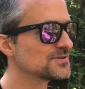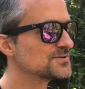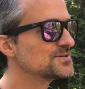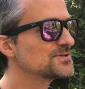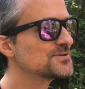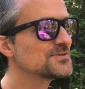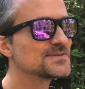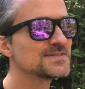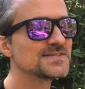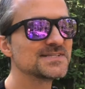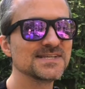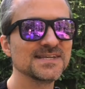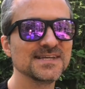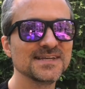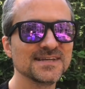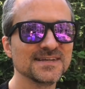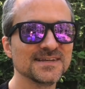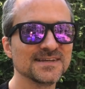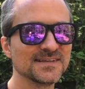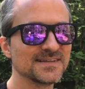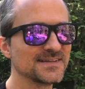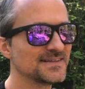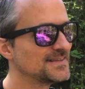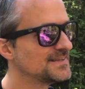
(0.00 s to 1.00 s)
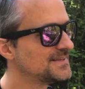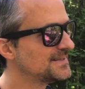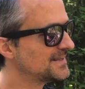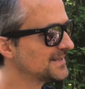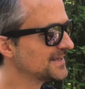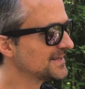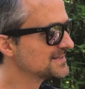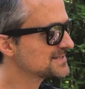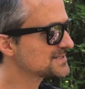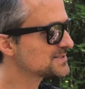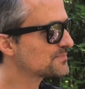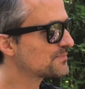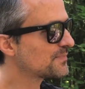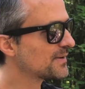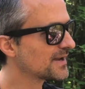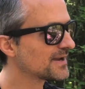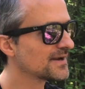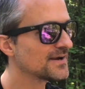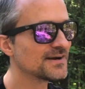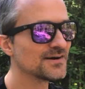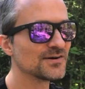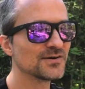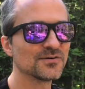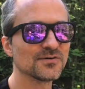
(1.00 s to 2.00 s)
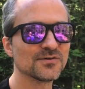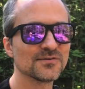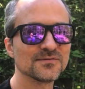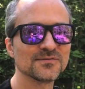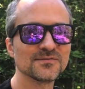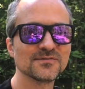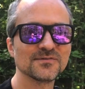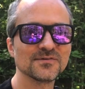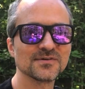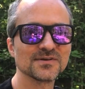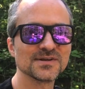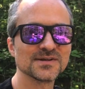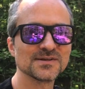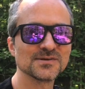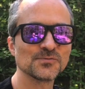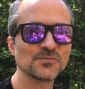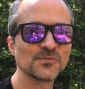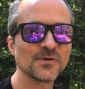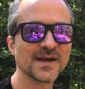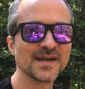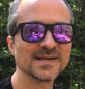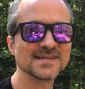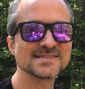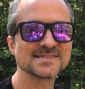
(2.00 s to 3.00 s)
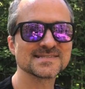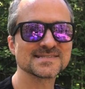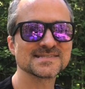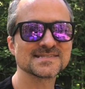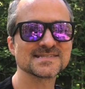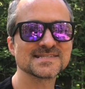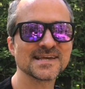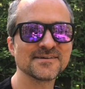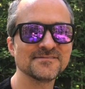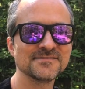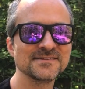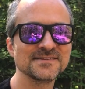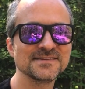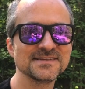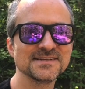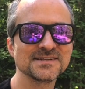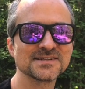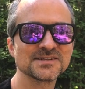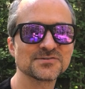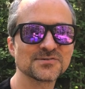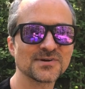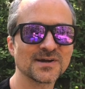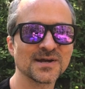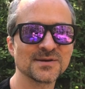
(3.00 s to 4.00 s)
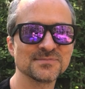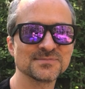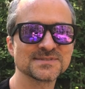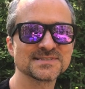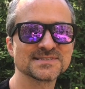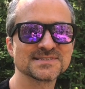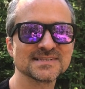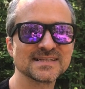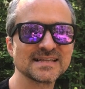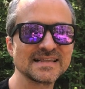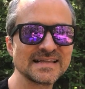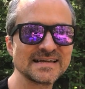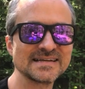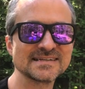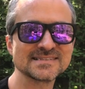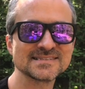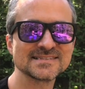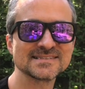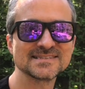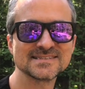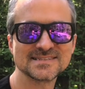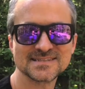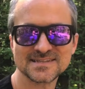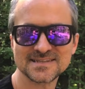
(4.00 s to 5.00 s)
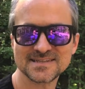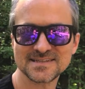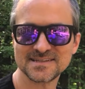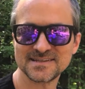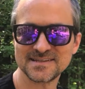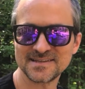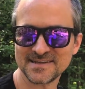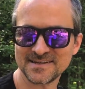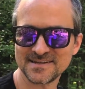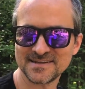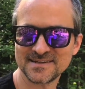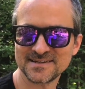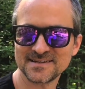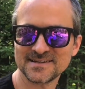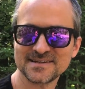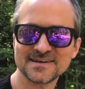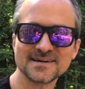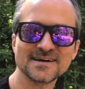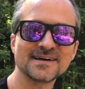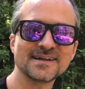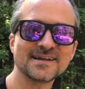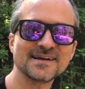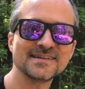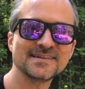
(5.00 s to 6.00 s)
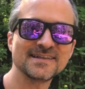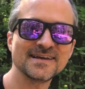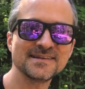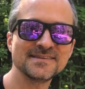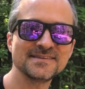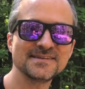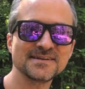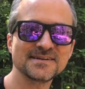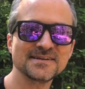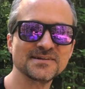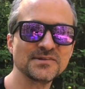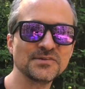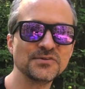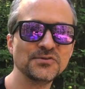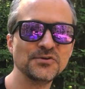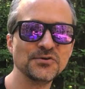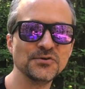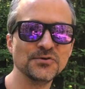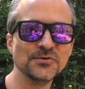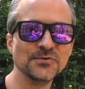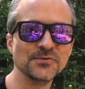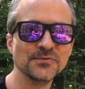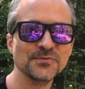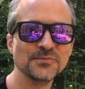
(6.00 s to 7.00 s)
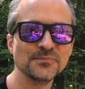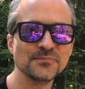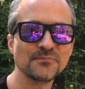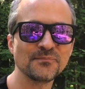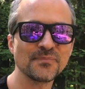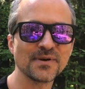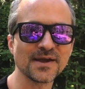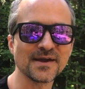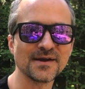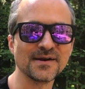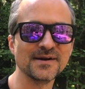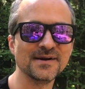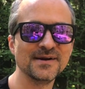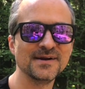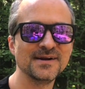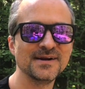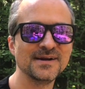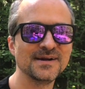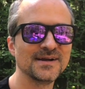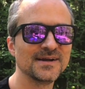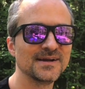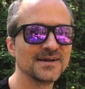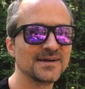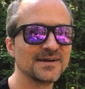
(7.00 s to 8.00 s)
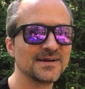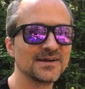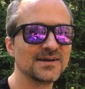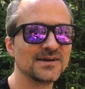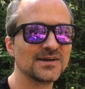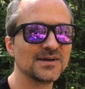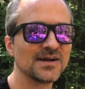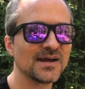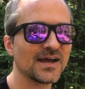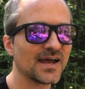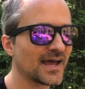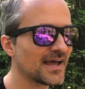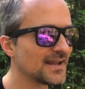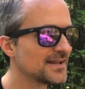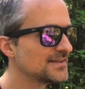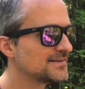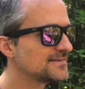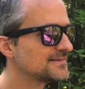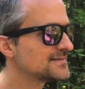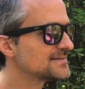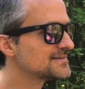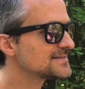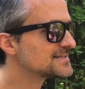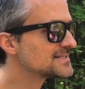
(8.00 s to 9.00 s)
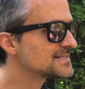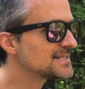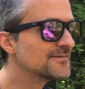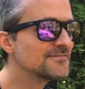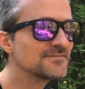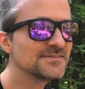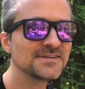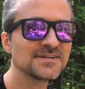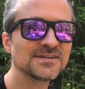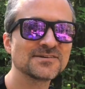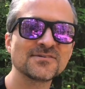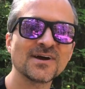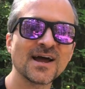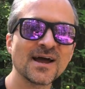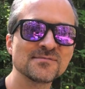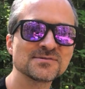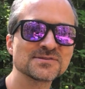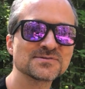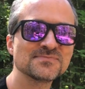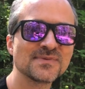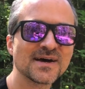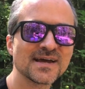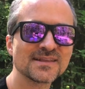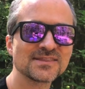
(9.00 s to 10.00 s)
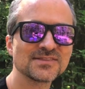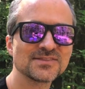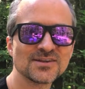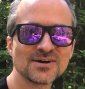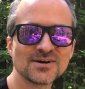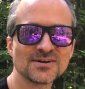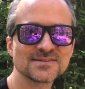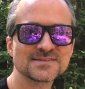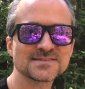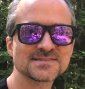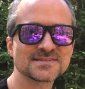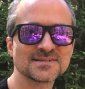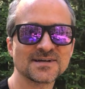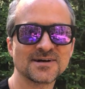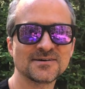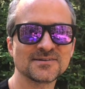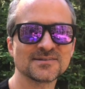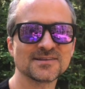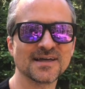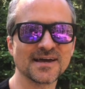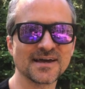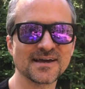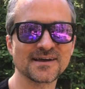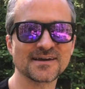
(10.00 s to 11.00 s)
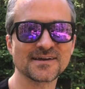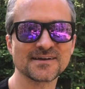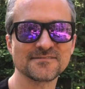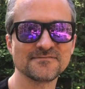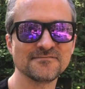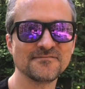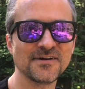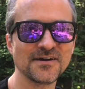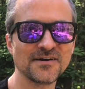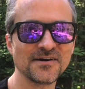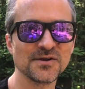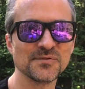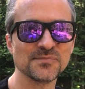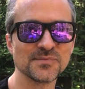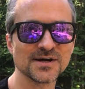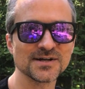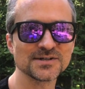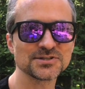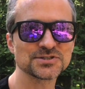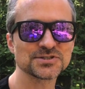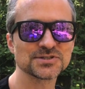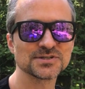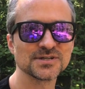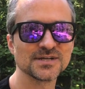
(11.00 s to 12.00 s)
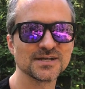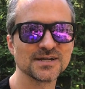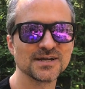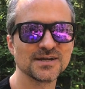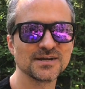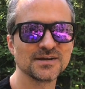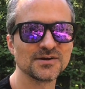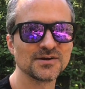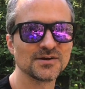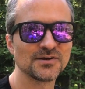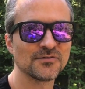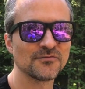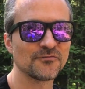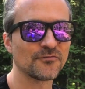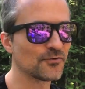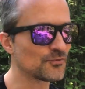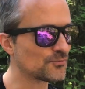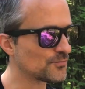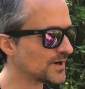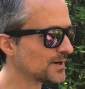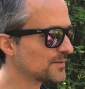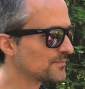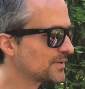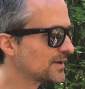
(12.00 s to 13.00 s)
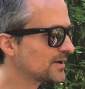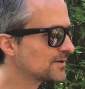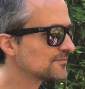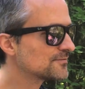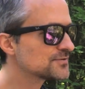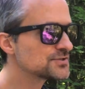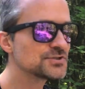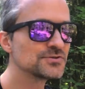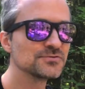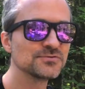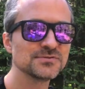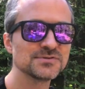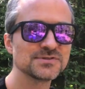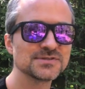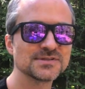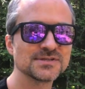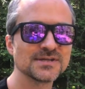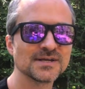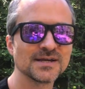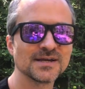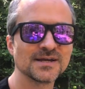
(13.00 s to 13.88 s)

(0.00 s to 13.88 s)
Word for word: as you can see this pair weighs 17 grams less than an identical new pair and 17 grams might not sound like very much for one pair of shoes